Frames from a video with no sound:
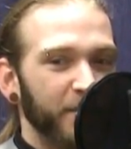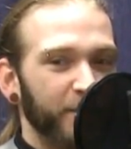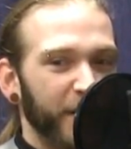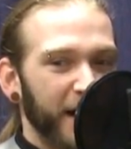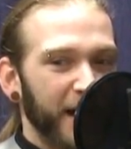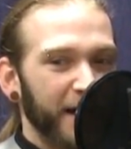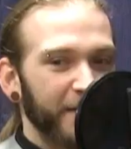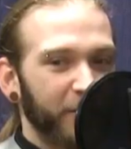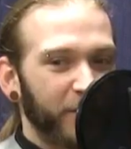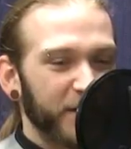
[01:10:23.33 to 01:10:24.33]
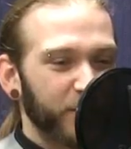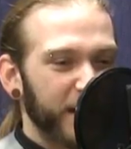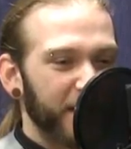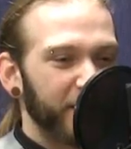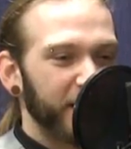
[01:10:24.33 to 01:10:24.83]
But the reason we
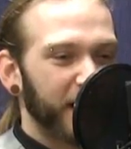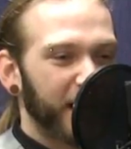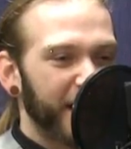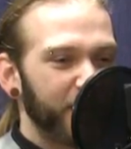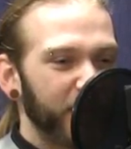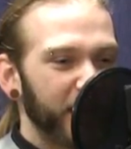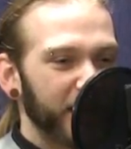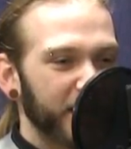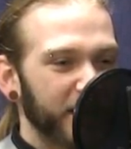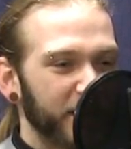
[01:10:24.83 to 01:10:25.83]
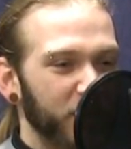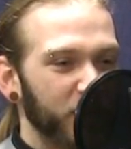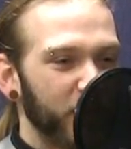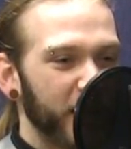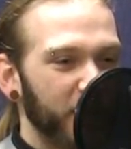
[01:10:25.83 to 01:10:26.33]
never did a clam bake is because the
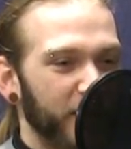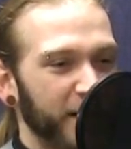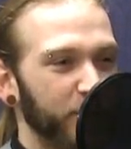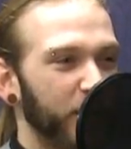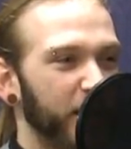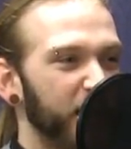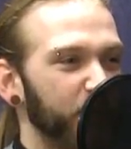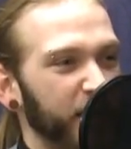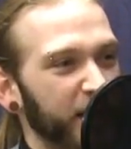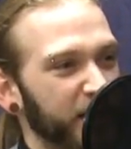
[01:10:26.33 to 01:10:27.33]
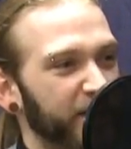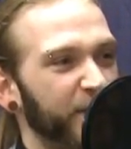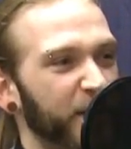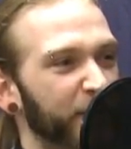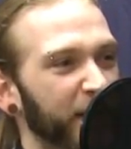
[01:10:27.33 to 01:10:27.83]
only way I want to do a clam bake is if I'm
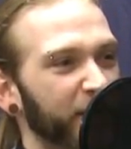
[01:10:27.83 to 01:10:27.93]
going to